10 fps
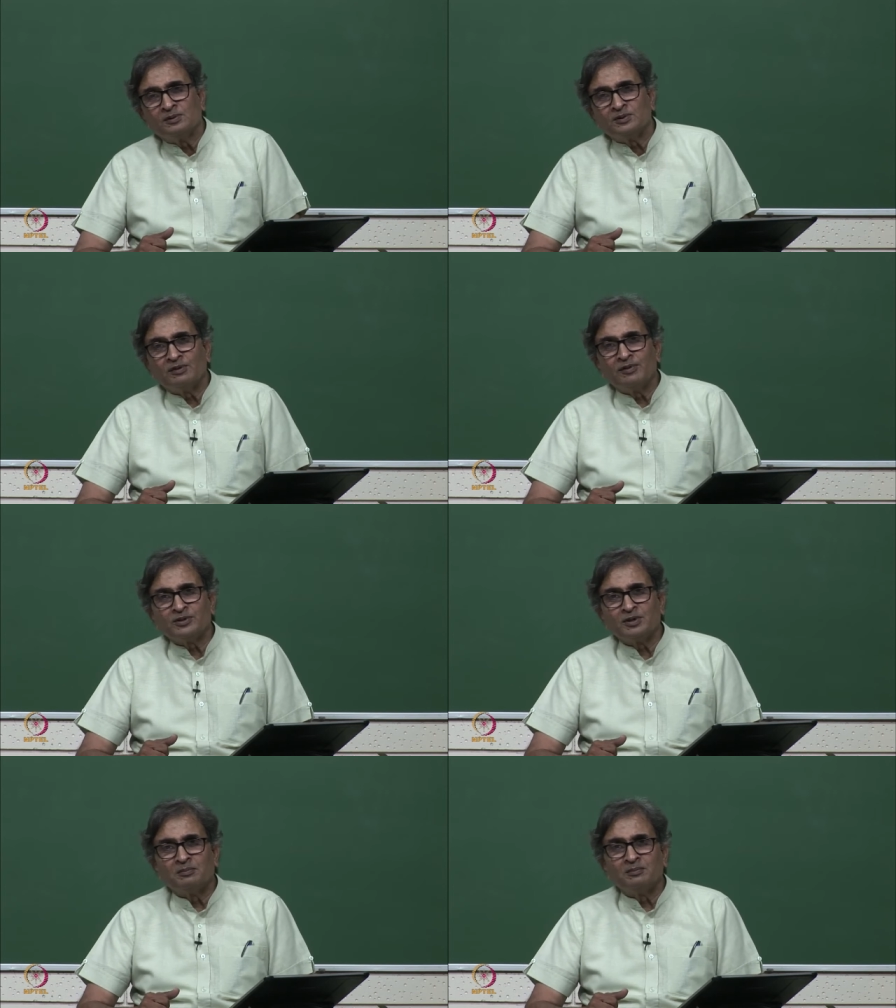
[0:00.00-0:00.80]
saving
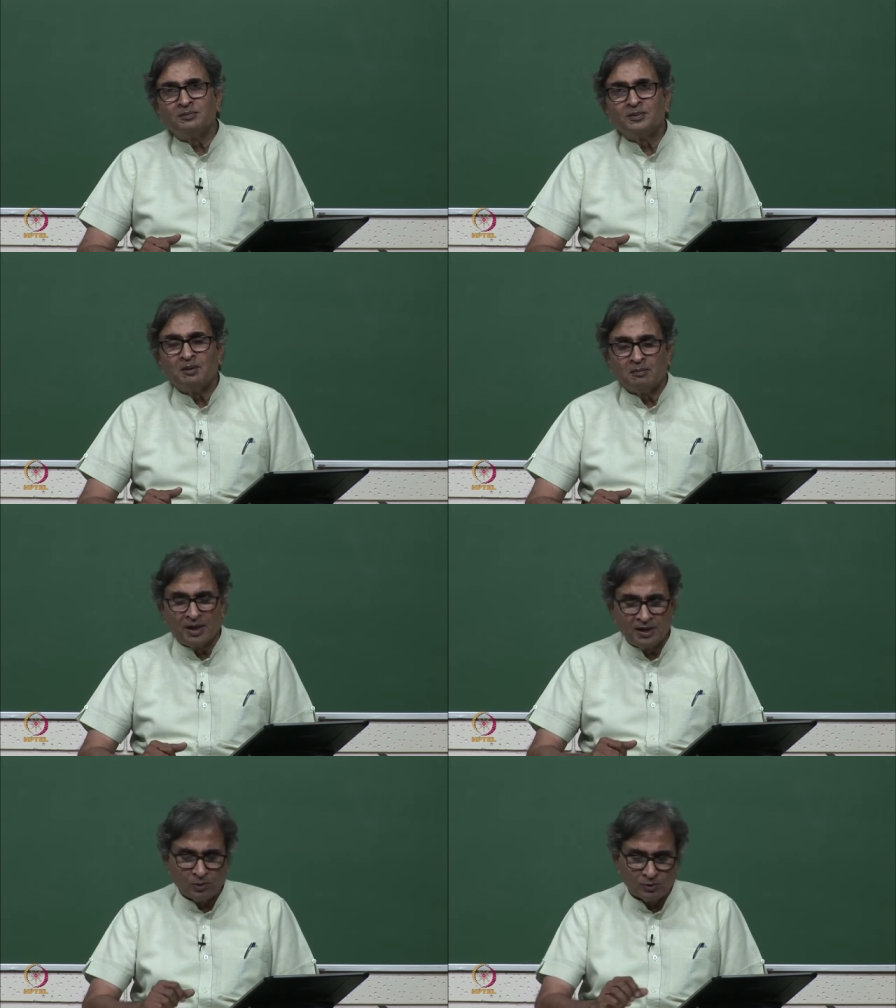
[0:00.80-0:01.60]
some
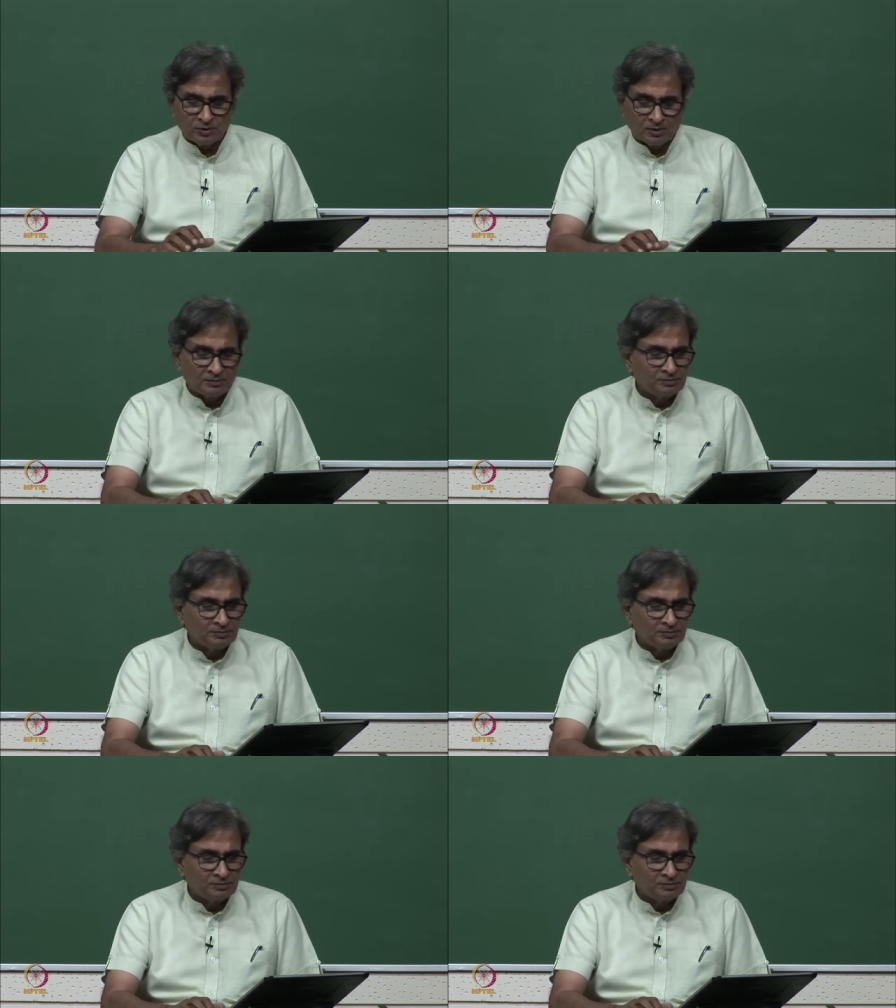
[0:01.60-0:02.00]
money also.